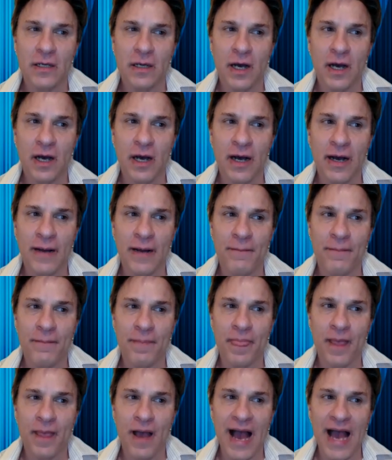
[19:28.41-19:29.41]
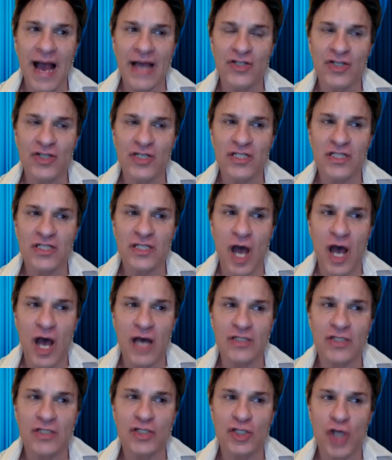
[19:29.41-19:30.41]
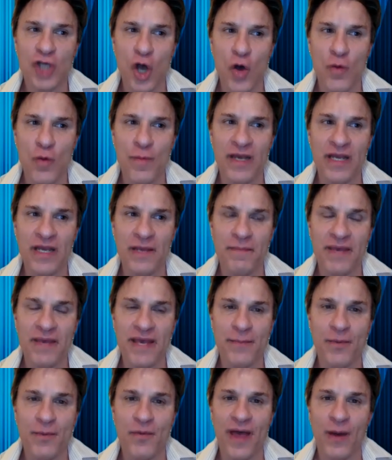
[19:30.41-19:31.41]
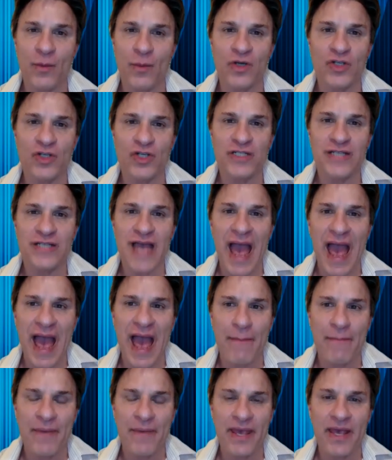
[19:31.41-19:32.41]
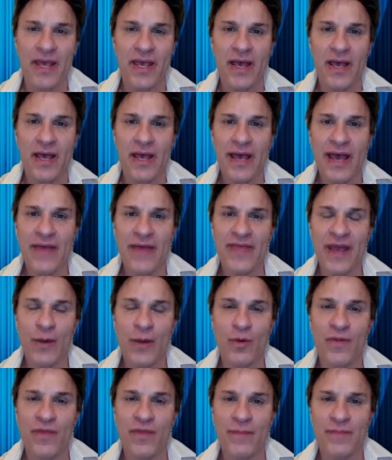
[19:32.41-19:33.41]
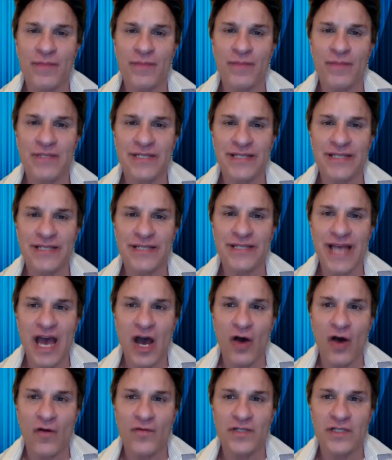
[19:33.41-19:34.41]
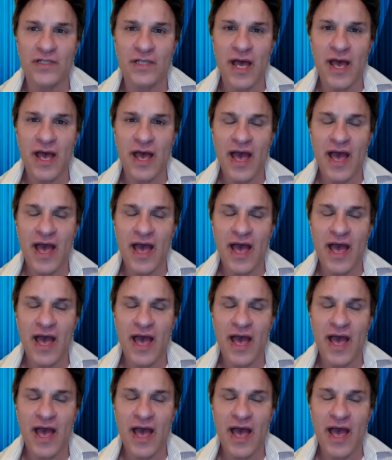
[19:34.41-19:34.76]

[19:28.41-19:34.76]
um, I just saw so many people that were just happy and they were themselves.